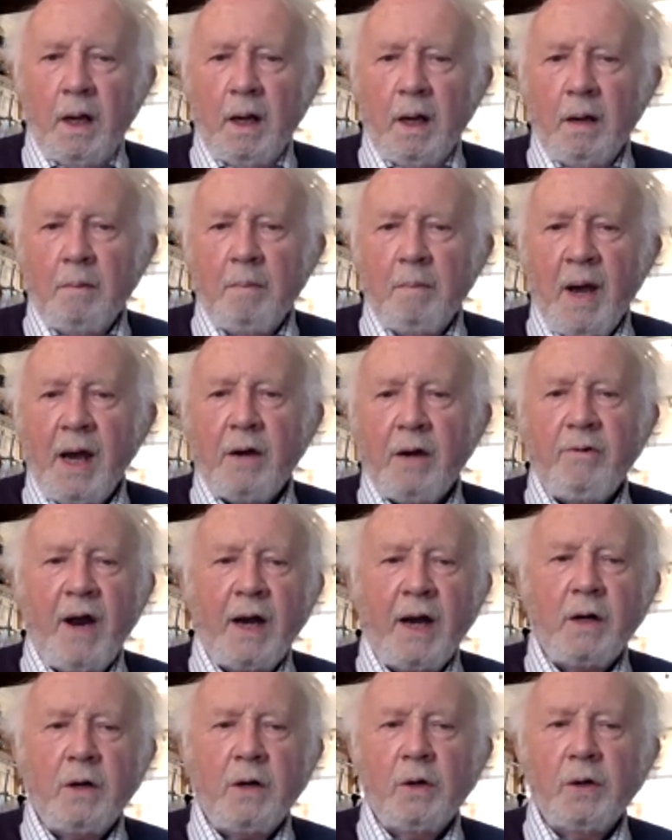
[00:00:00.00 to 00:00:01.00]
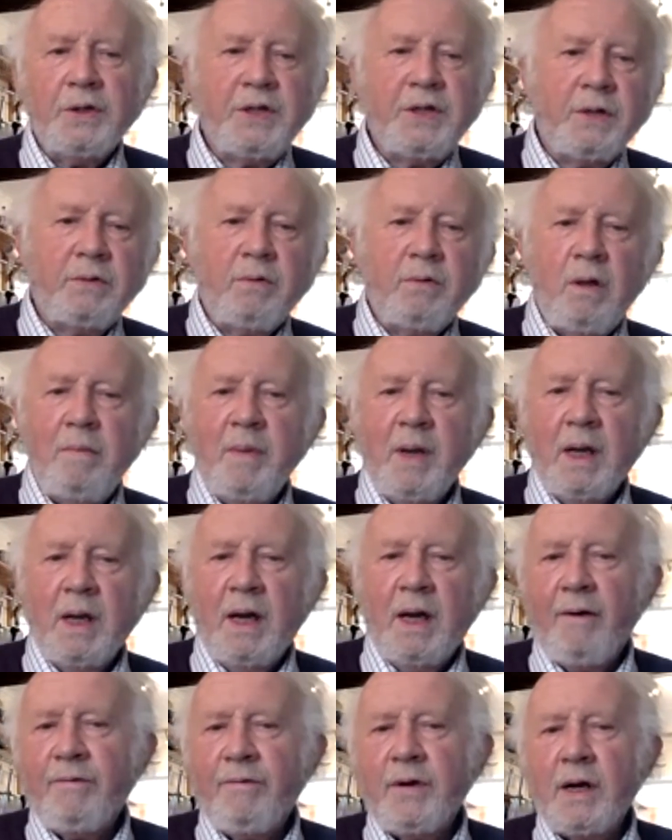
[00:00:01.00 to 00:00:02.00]
Mike ran courses with me in
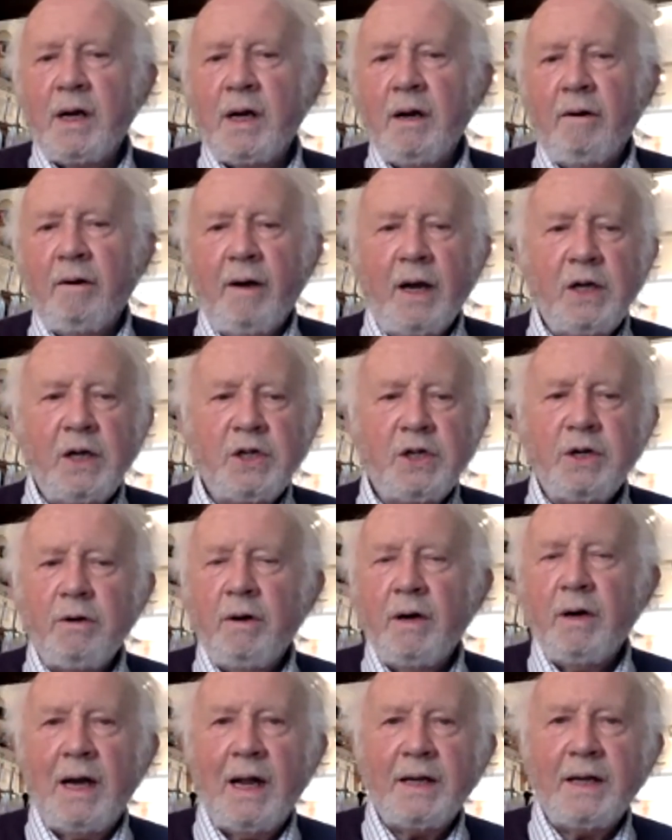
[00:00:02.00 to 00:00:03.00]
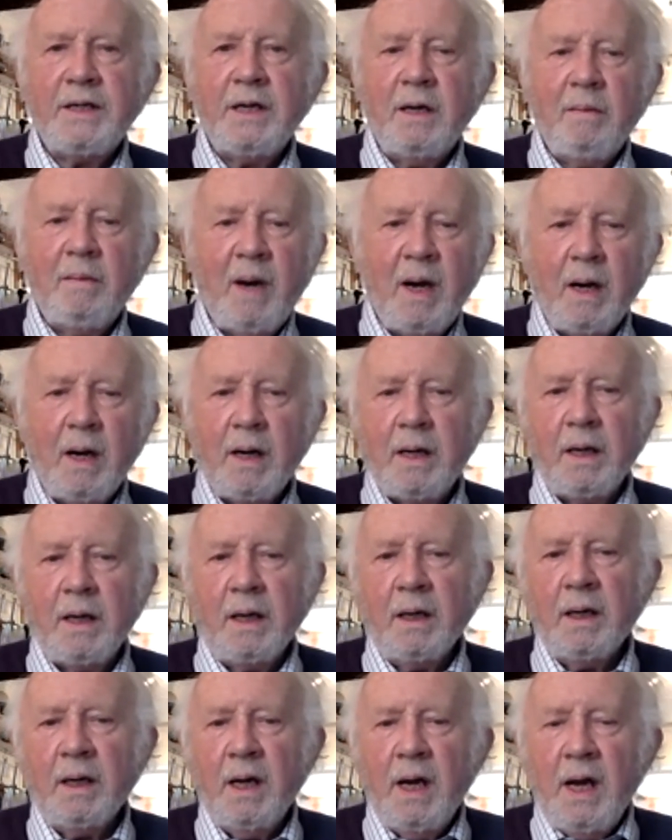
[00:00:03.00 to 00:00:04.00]
Africa, Asia, and Latin
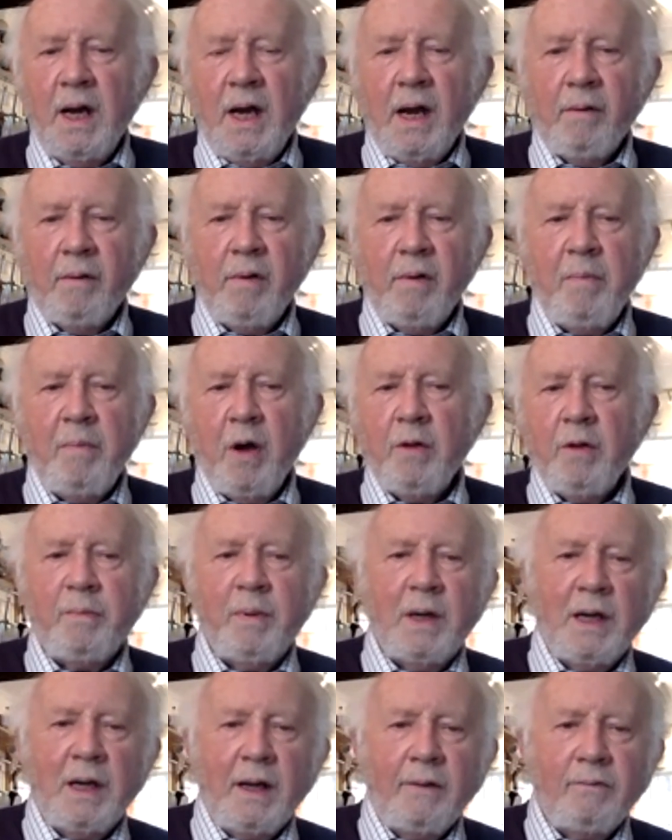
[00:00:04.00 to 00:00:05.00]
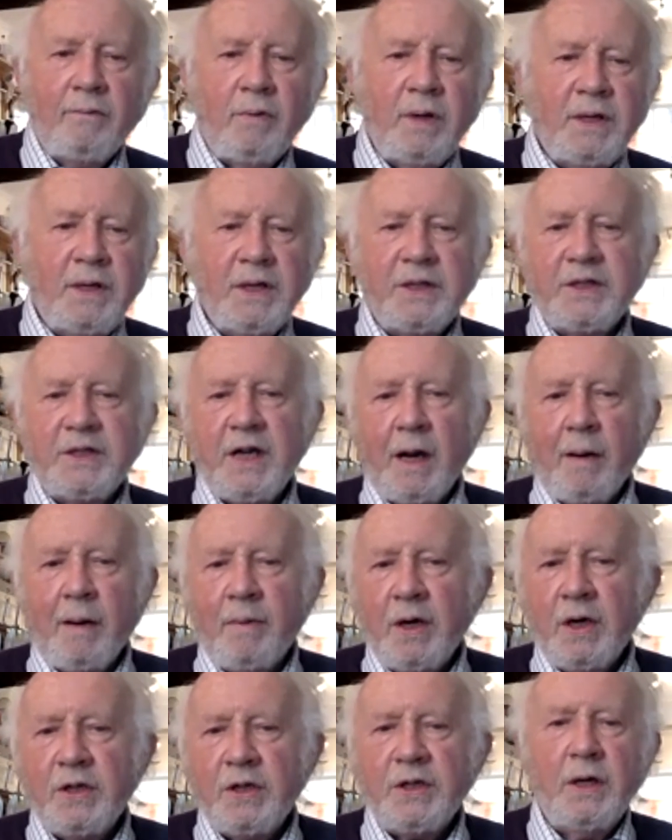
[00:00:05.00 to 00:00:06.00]
America. And we both believed we'd
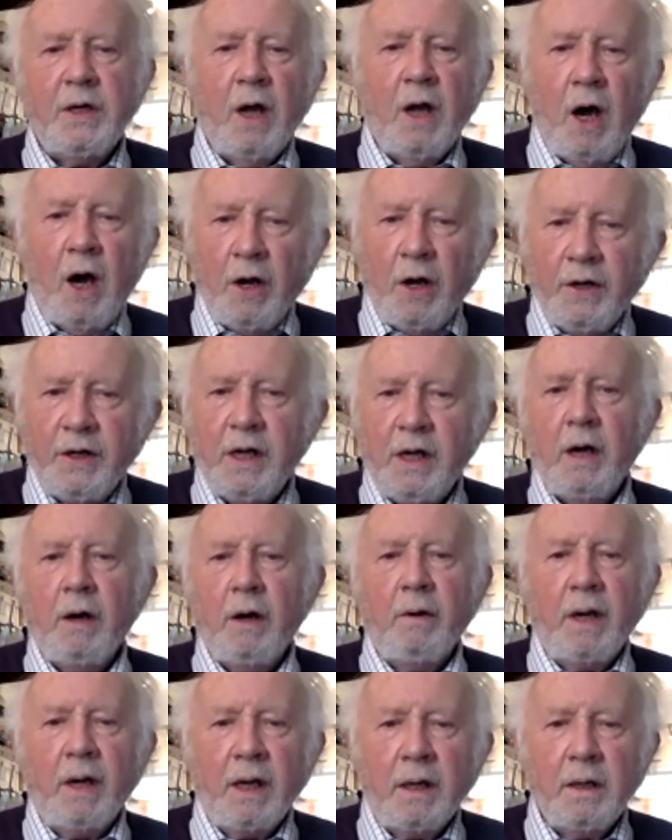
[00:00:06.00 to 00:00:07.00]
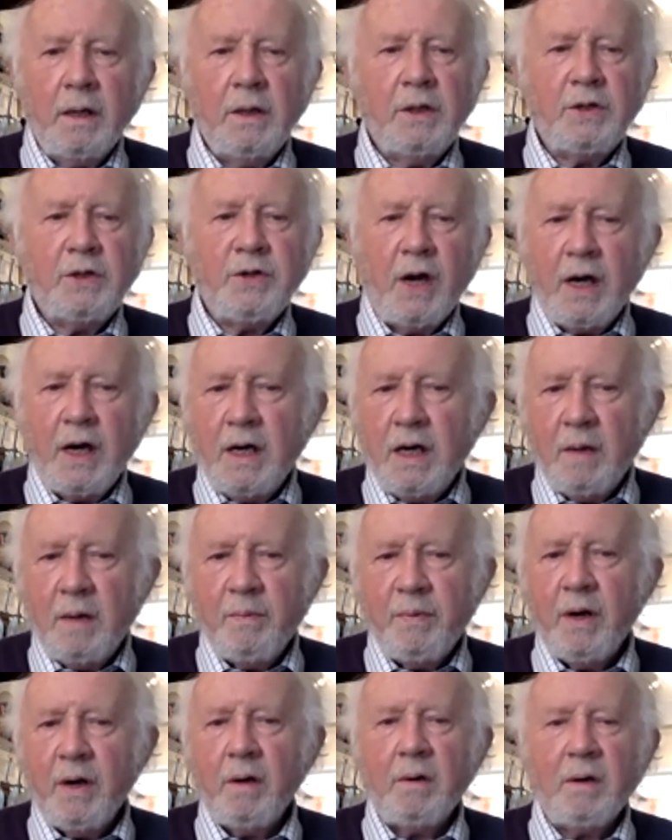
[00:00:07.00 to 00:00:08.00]
established an ongoing
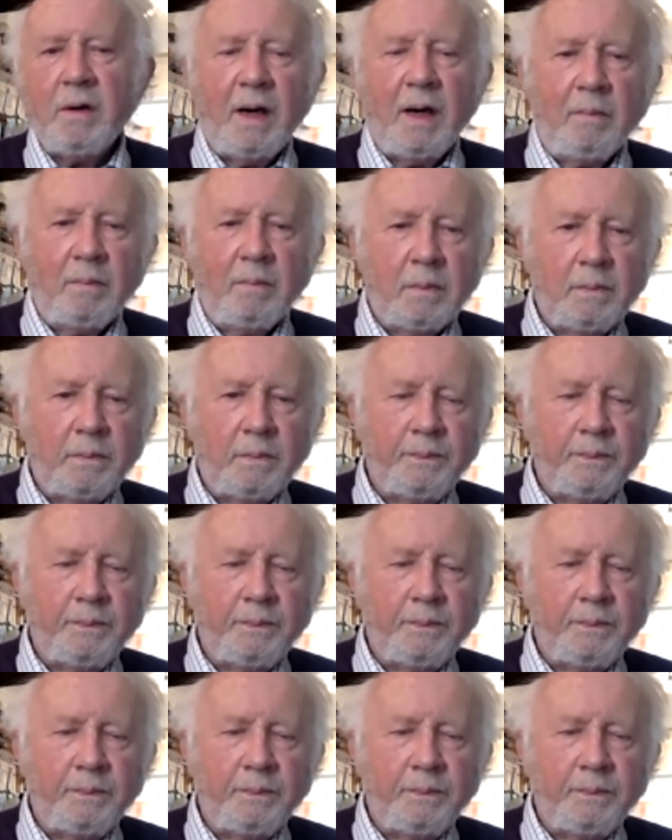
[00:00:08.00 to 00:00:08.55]
training program.